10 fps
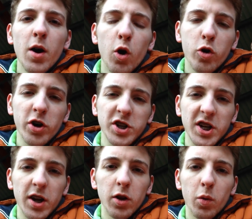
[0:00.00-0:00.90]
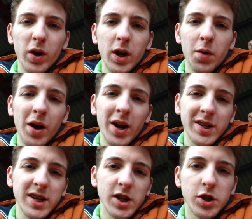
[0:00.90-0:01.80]
Hawkridge is in on the wing now, and
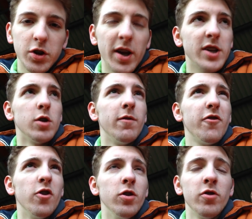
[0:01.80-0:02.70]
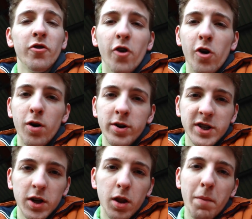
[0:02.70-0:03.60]
Alessandra is up front. Forte
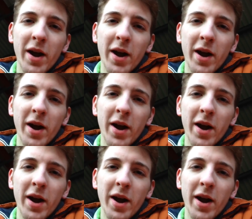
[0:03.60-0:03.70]
is on the